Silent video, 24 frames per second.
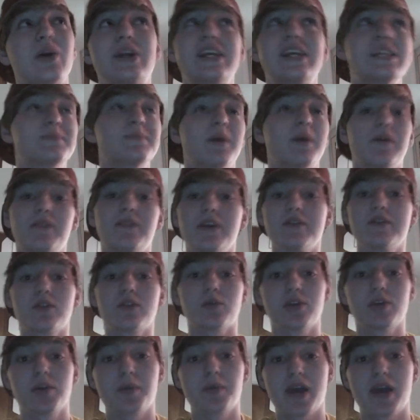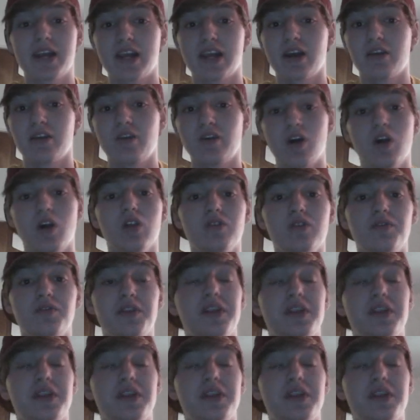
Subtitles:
he's my favorite running back out of all of them.